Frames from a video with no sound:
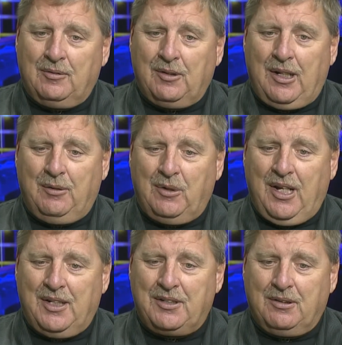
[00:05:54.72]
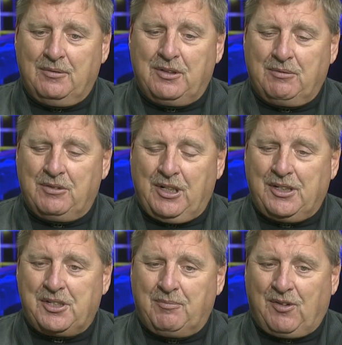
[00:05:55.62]
and we had to get
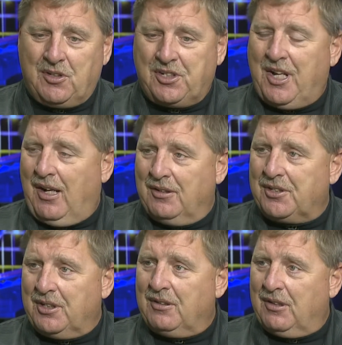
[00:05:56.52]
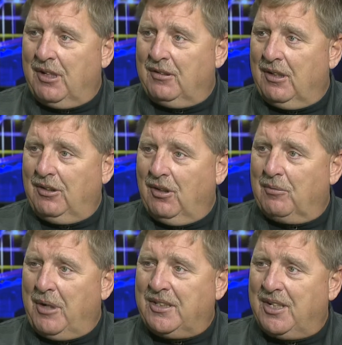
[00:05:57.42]
some first downs and you know,
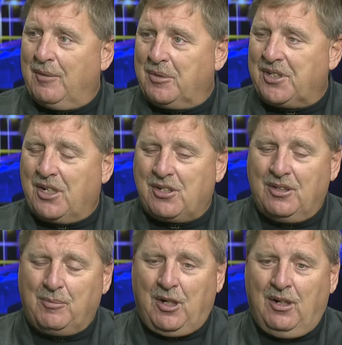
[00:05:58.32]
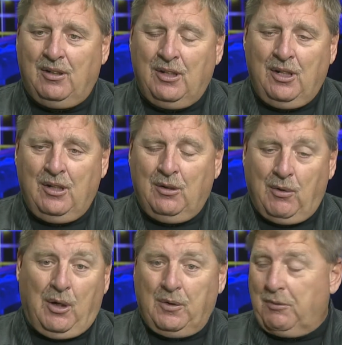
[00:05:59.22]
maintain possession of the ball.
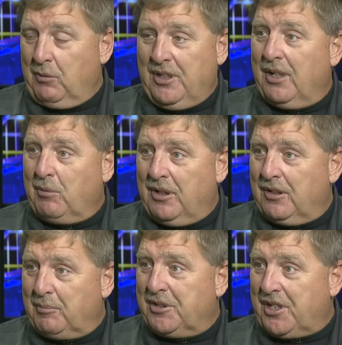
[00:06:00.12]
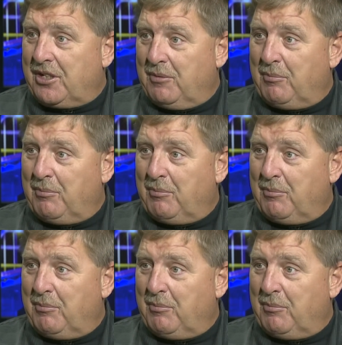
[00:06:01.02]
Well, we did win the possession